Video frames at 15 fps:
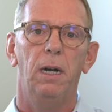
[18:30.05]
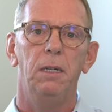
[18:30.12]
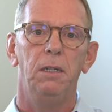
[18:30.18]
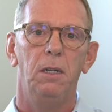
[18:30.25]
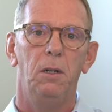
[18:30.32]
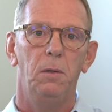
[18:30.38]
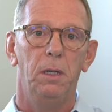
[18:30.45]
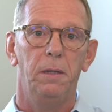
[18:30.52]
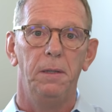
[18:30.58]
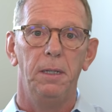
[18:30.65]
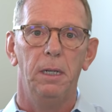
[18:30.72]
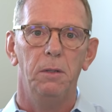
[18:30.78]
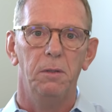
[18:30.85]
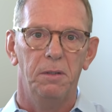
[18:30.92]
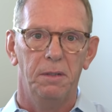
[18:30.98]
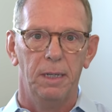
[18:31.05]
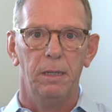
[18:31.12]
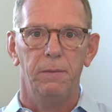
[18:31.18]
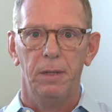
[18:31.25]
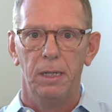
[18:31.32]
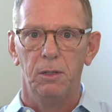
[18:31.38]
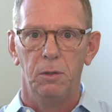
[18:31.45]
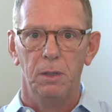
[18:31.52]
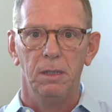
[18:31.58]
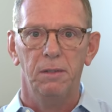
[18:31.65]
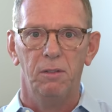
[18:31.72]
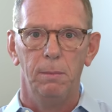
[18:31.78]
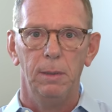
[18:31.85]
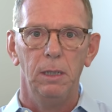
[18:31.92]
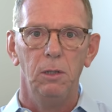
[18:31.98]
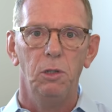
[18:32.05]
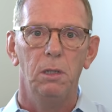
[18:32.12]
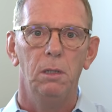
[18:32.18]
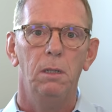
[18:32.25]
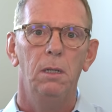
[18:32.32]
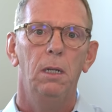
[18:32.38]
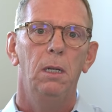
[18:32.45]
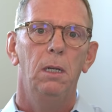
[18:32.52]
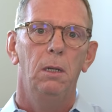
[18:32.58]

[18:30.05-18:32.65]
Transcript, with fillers: unknown on the other side of that transformation,